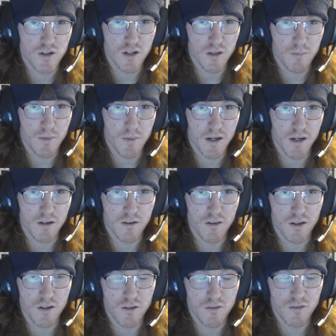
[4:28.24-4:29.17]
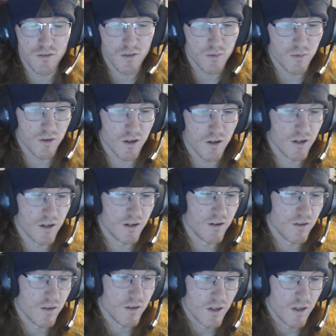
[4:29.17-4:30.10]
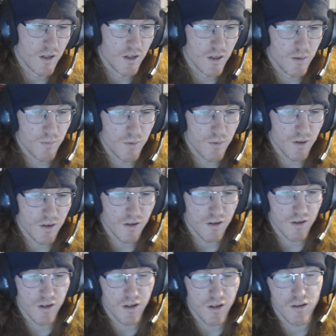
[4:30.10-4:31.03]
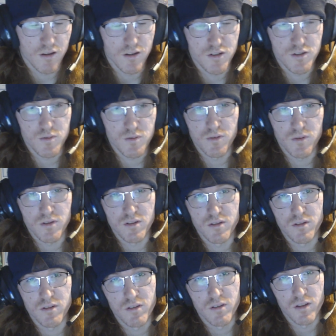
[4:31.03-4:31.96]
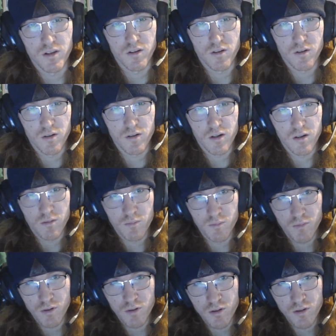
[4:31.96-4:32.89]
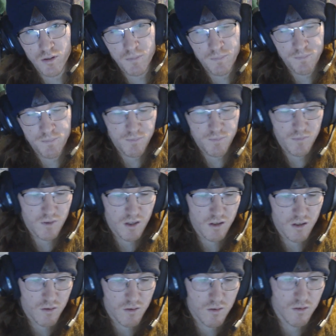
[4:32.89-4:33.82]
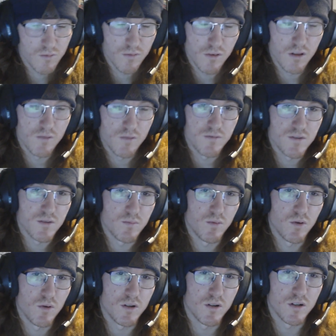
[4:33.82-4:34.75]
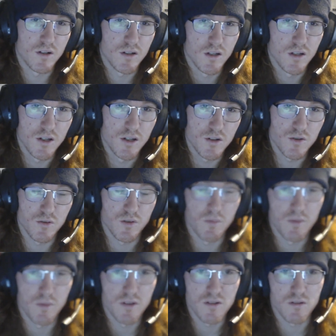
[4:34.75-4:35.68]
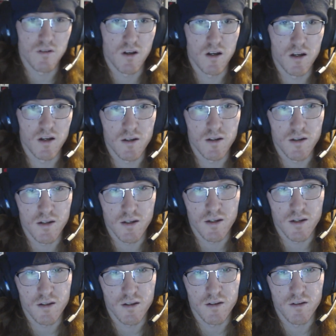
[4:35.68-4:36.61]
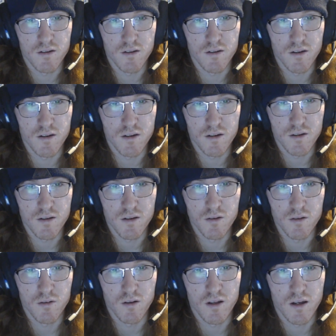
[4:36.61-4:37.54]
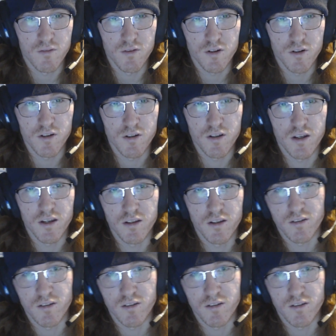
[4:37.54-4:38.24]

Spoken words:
try to get back into that YouTube grind. But yeah, I just wanted to let you know how I'm doing. Thank you all for the love and support. It truly means a lot. And you all have a good